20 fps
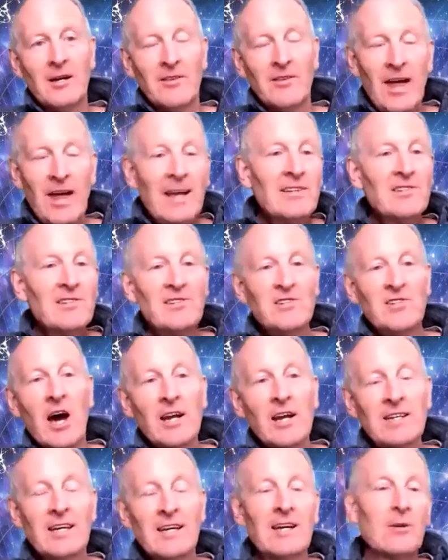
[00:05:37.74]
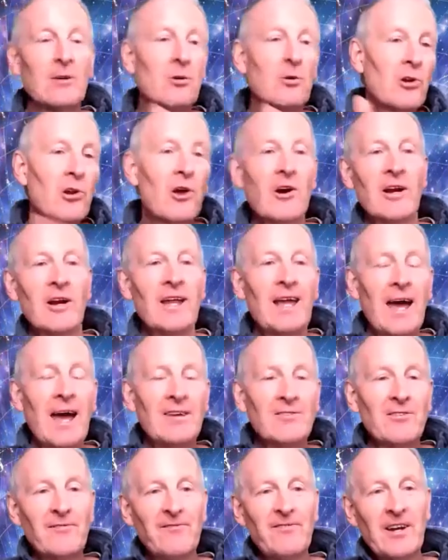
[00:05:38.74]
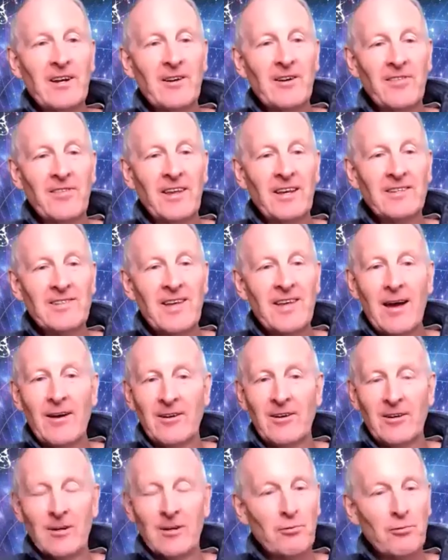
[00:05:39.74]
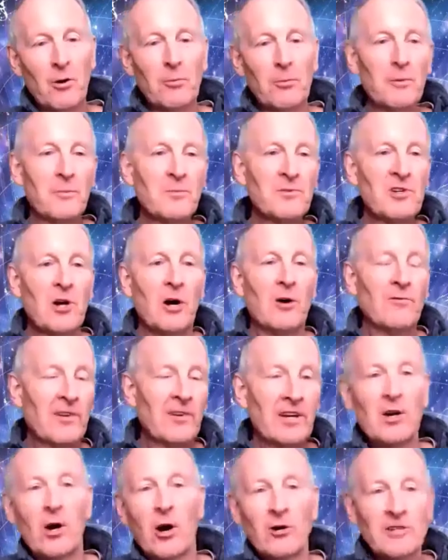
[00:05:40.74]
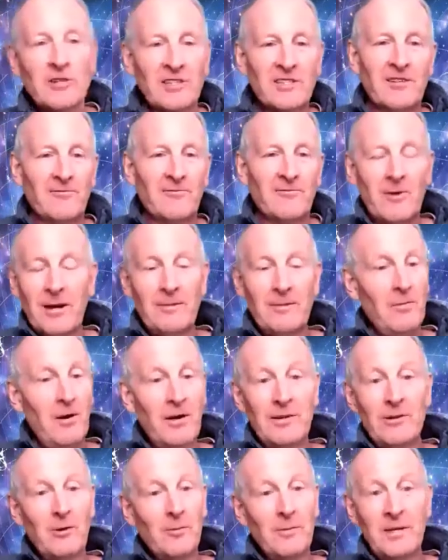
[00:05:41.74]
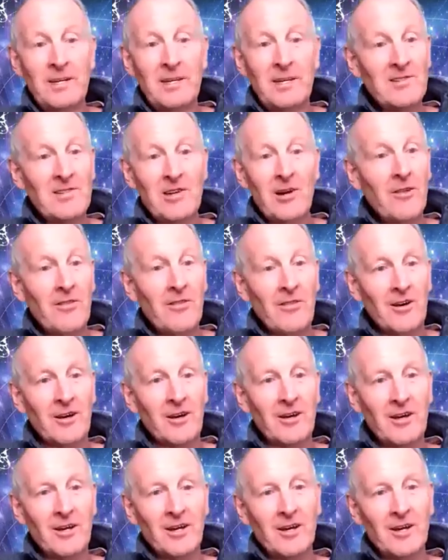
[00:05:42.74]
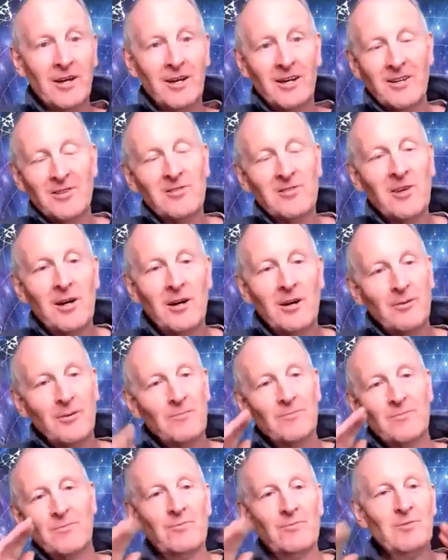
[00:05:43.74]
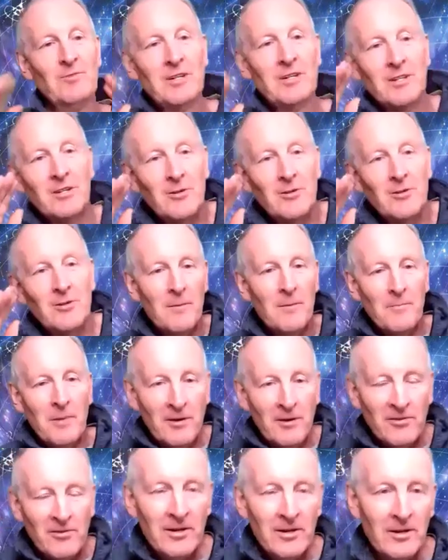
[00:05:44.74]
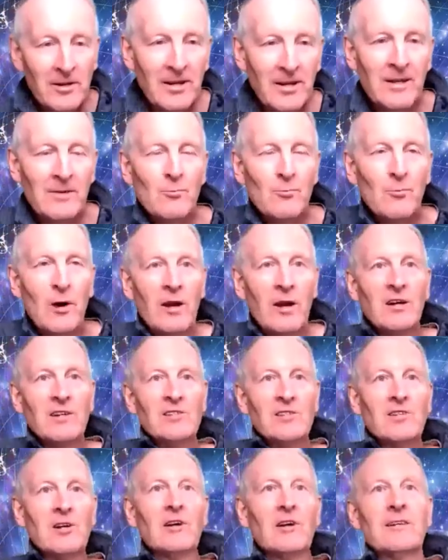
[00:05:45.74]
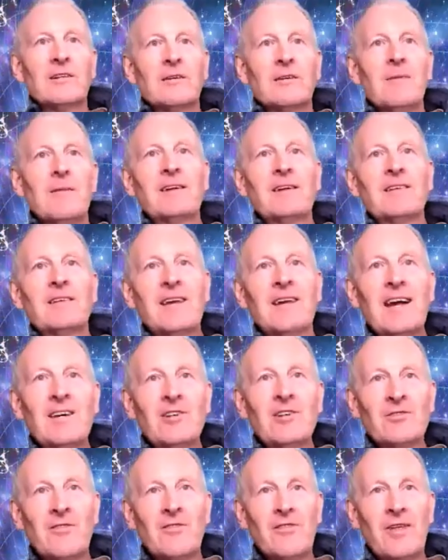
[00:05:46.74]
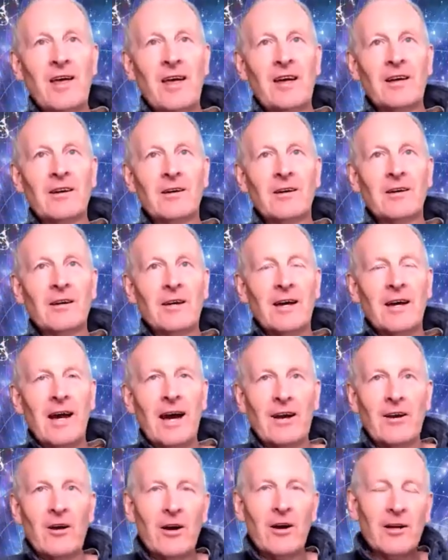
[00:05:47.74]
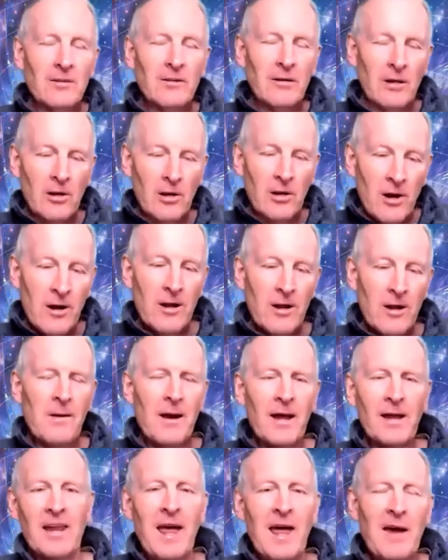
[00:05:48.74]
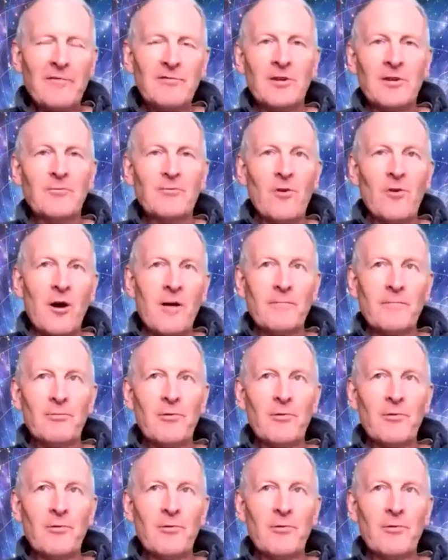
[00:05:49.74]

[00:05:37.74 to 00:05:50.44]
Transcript: then studying or learning how to figure things out in a problem-solving cognitive way may not be easy either. So, you know, you learn both. And in when I started the meditation thing and I learned about left and right